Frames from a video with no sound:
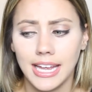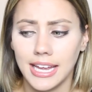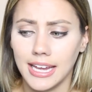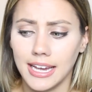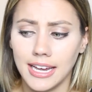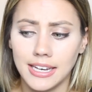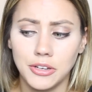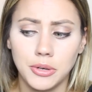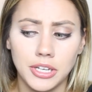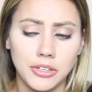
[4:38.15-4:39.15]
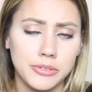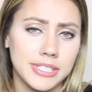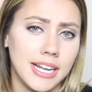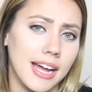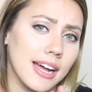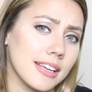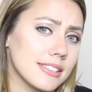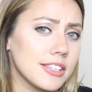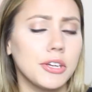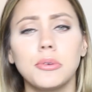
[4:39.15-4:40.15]
and you can use it
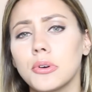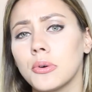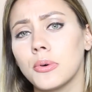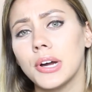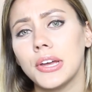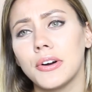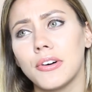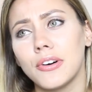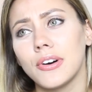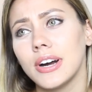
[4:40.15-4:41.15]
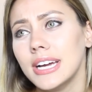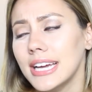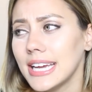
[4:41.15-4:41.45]
as cuticle oil,